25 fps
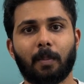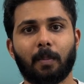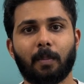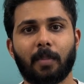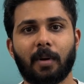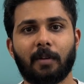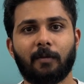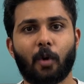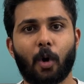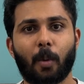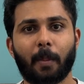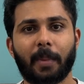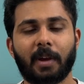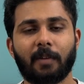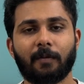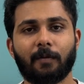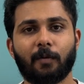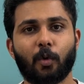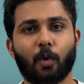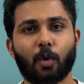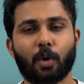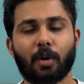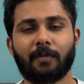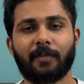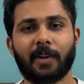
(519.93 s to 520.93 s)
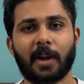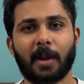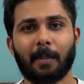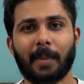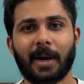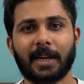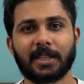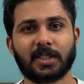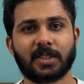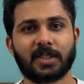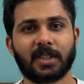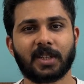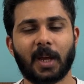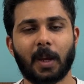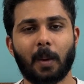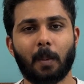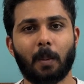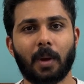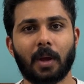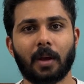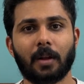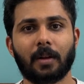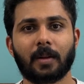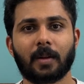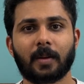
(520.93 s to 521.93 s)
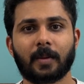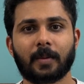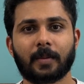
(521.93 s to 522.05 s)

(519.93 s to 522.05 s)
performing 4 or 5 matches in IPL?